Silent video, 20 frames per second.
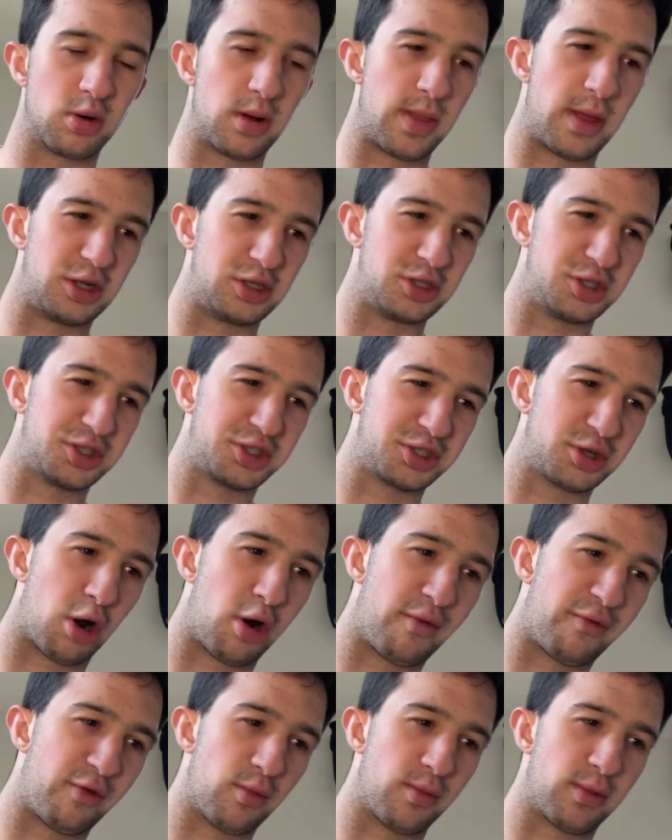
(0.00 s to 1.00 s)
and then
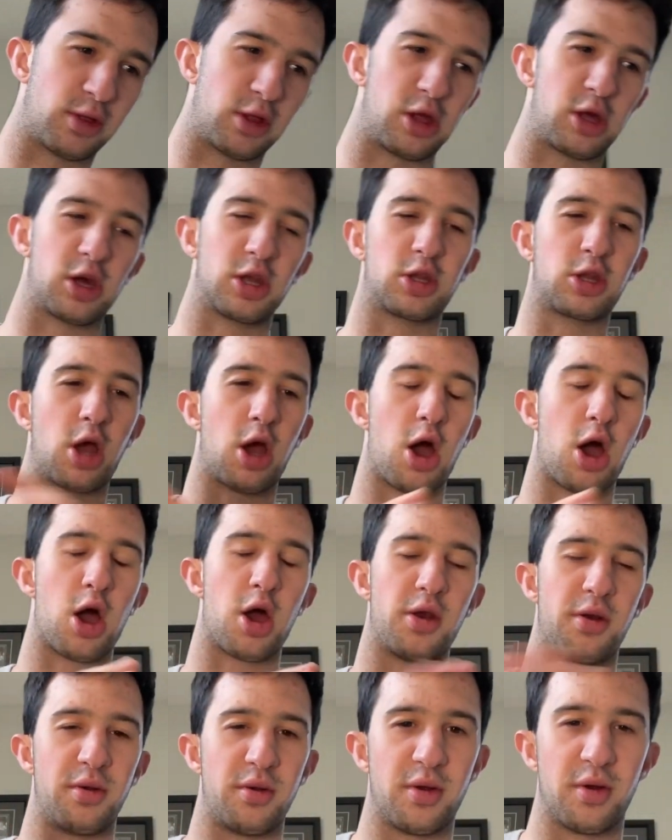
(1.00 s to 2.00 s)
start filming like a
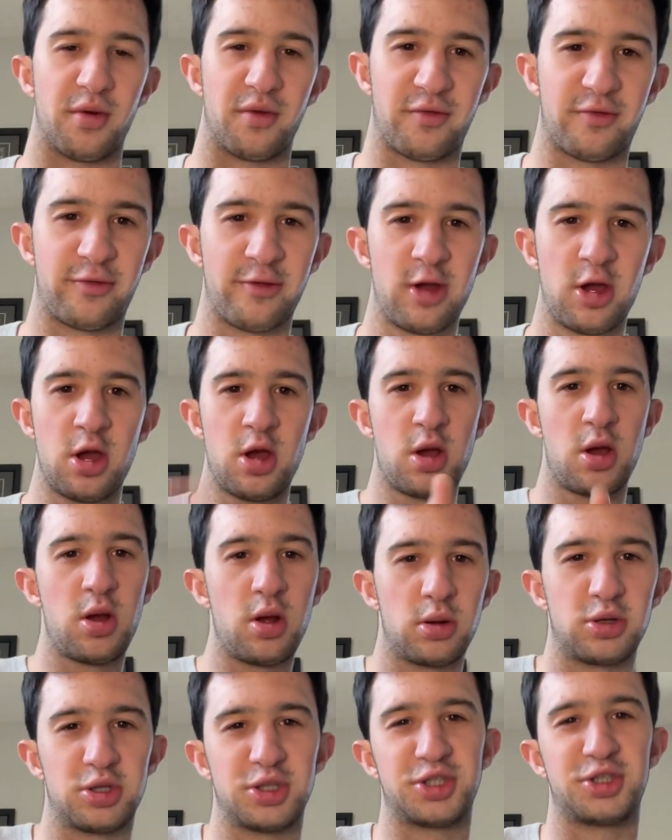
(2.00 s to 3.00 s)
ton of,
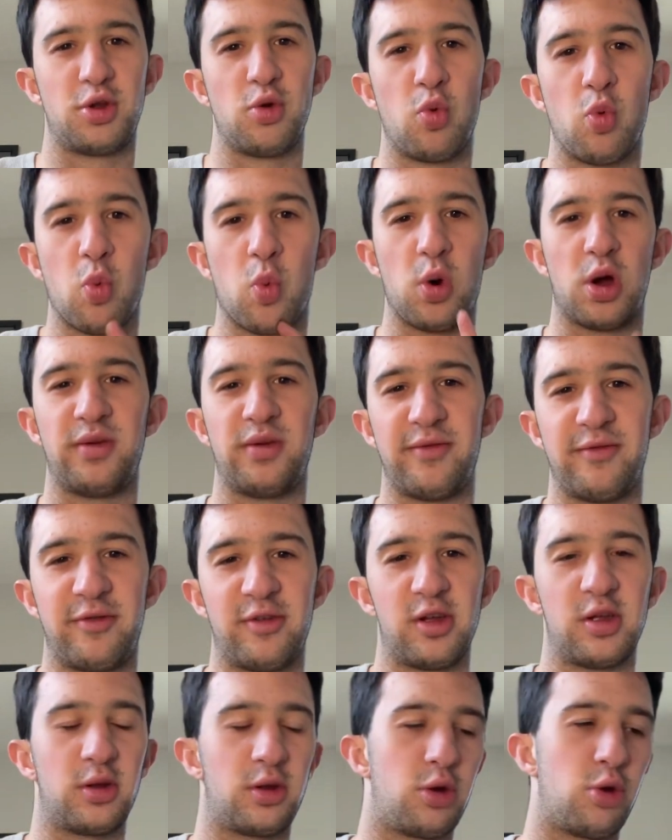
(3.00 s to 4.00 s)
just
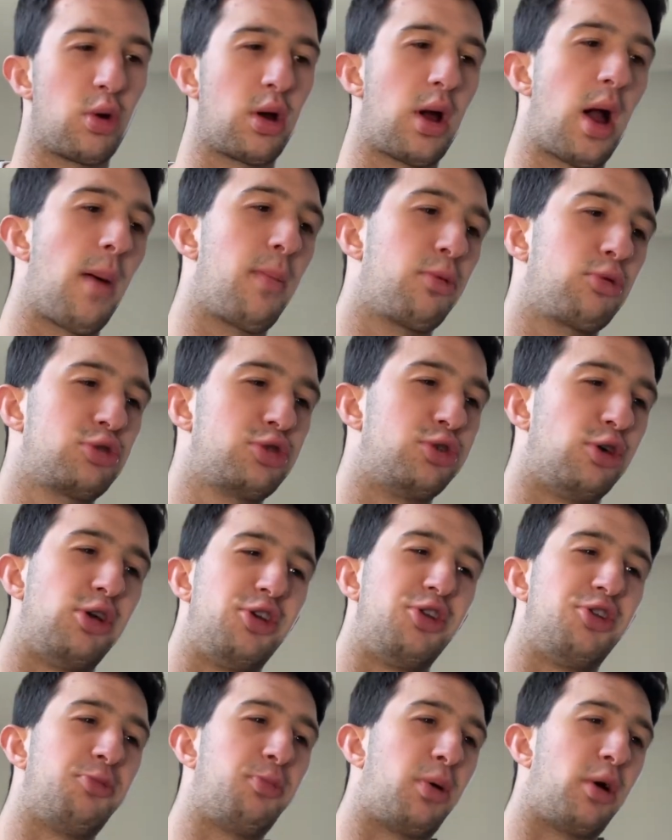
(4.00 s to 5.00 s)
do a couple
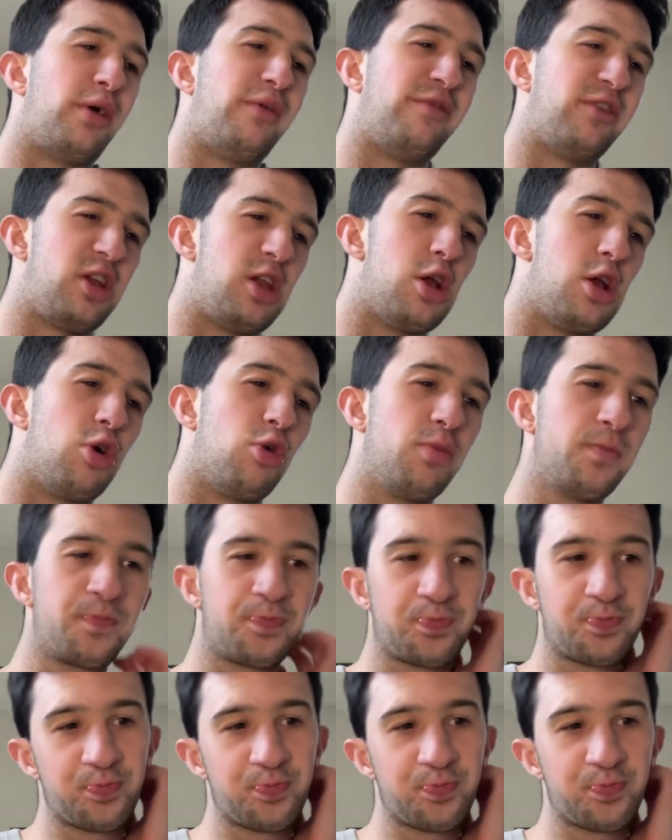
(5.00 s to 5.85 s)
trades per video.